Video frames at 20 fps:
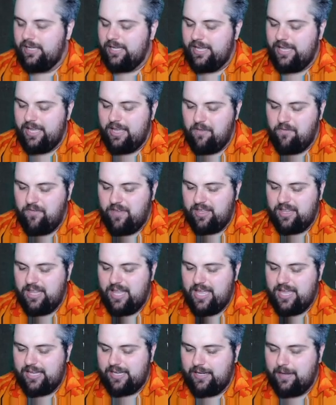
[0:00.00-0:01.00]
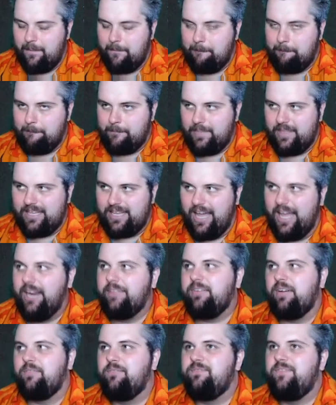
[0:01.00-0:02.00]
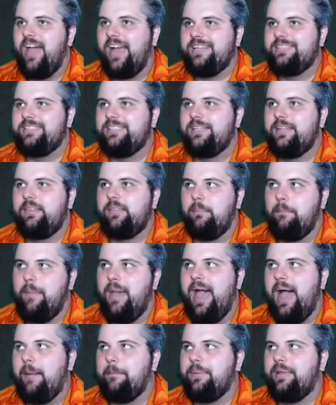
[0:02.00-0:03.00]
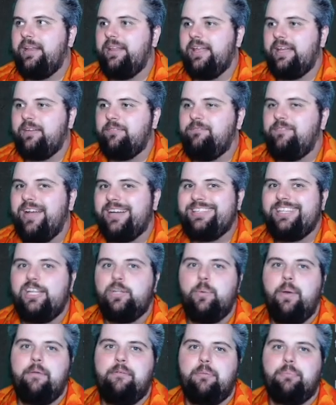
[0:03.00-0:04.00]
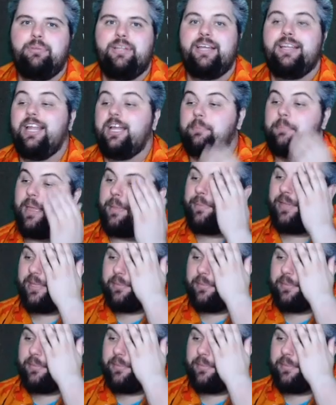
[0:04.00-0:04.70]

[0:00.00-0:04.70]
if it, like, kind of affected the map and, like, affected the way we play. Like, maybe